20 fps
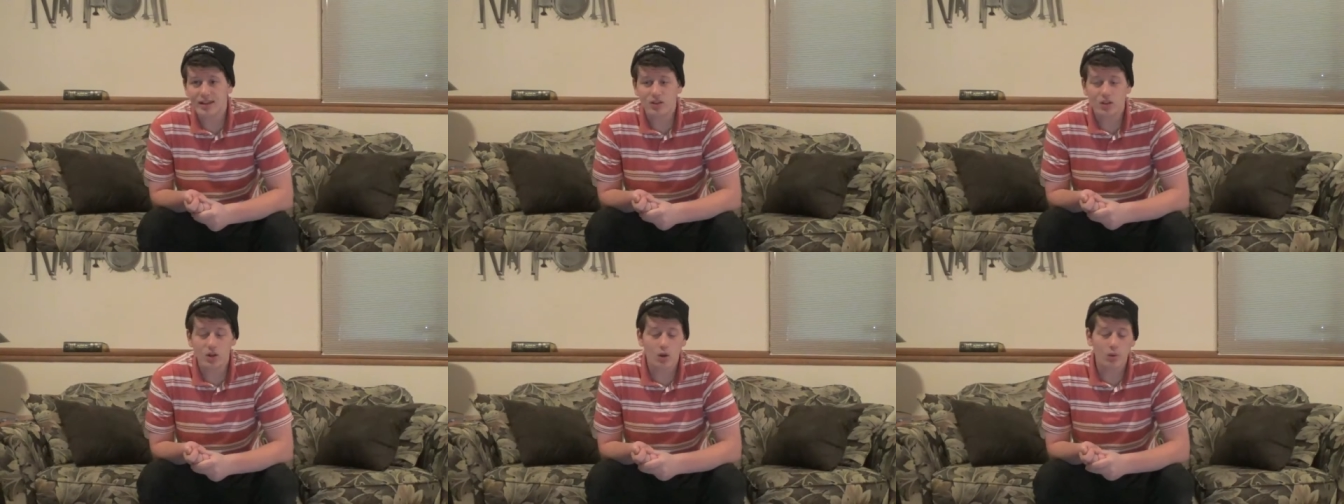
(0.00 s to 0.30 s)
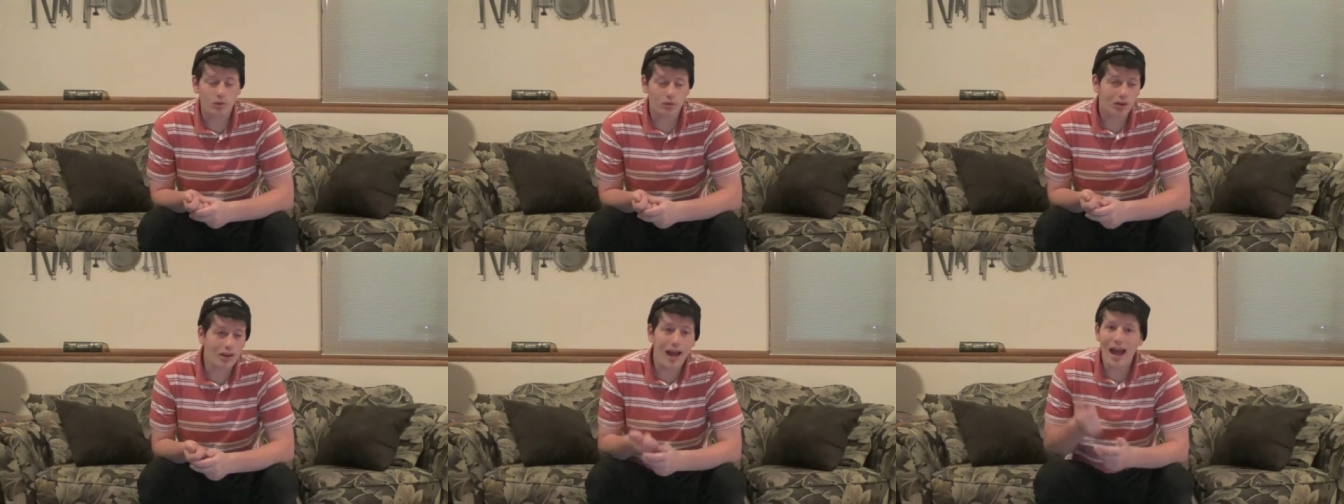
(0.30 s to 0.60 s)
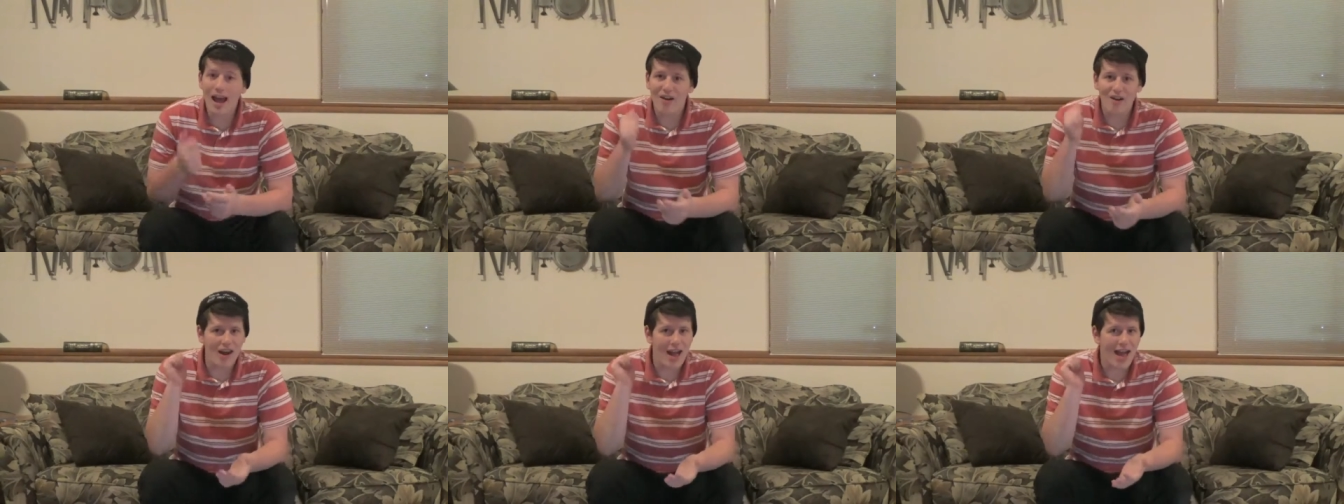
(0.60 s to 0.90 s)
So
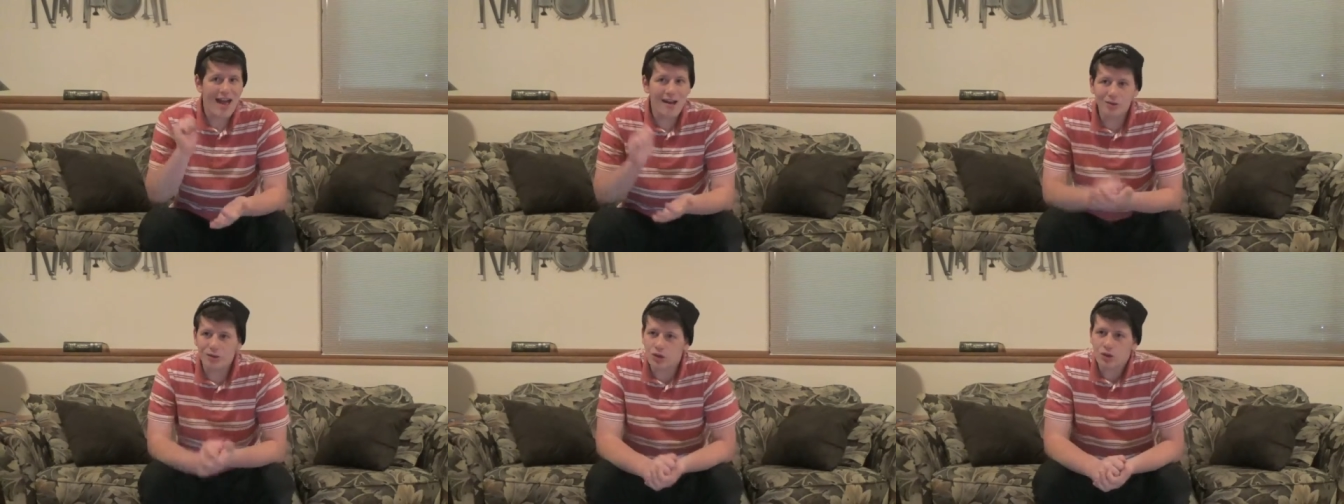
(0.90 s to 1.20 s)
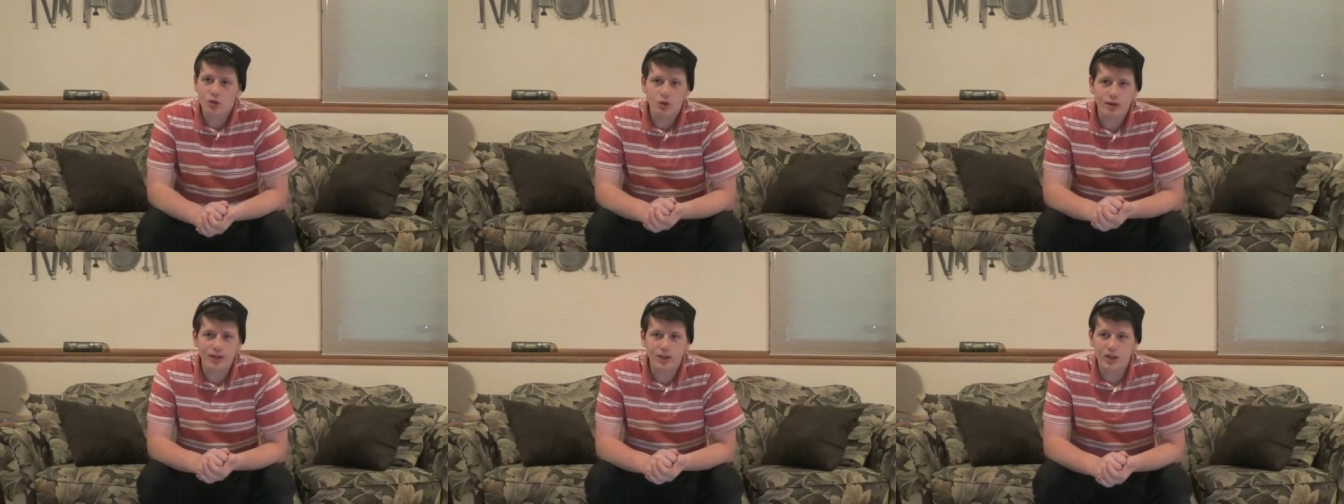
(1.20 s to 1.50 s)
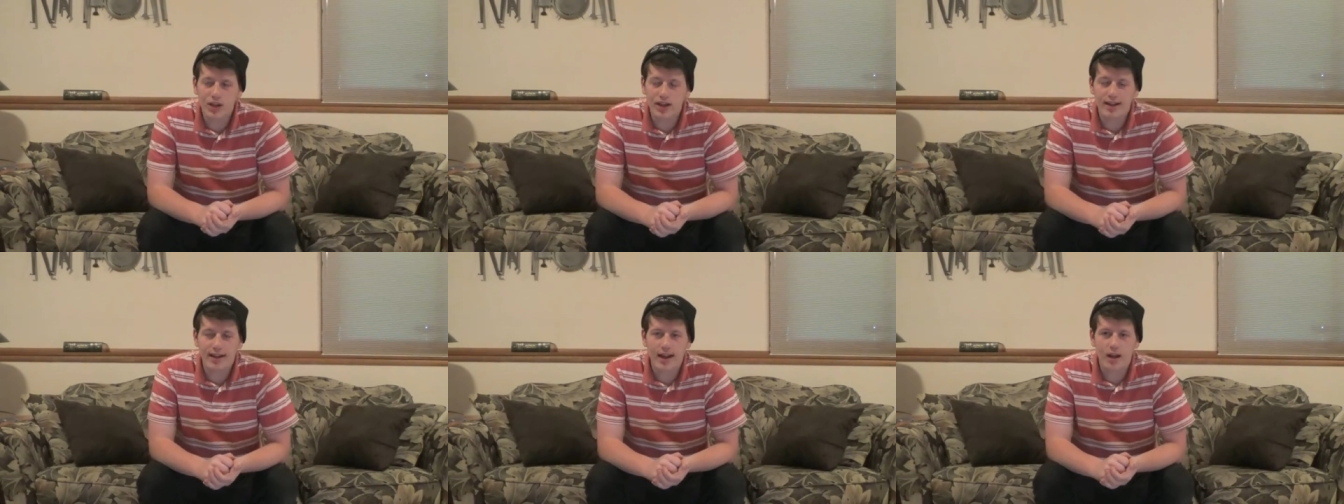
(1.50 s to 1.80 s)
absolutely
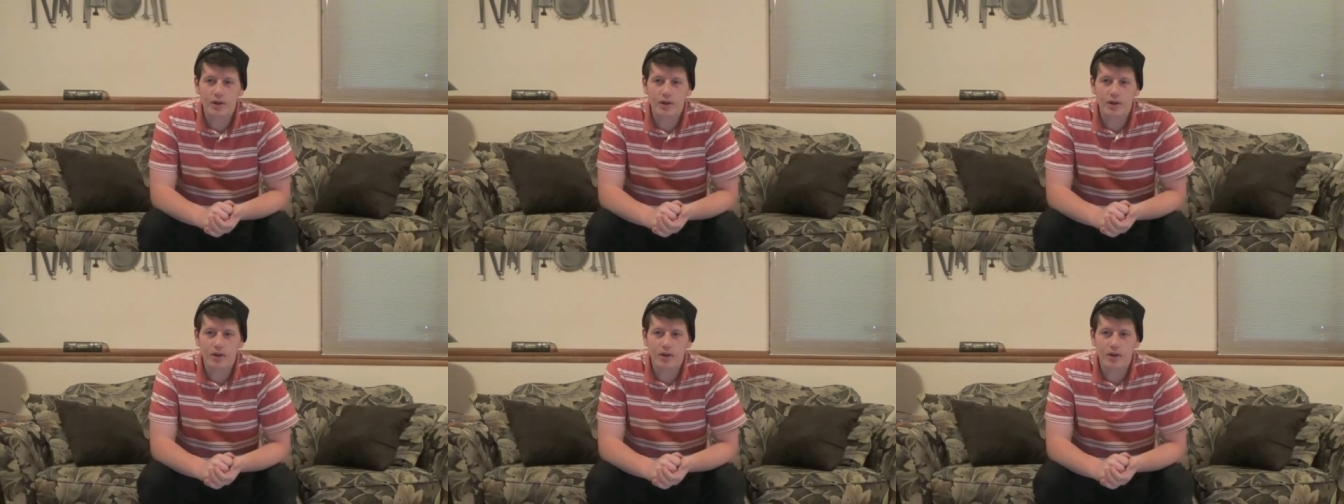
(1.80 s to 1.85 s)
check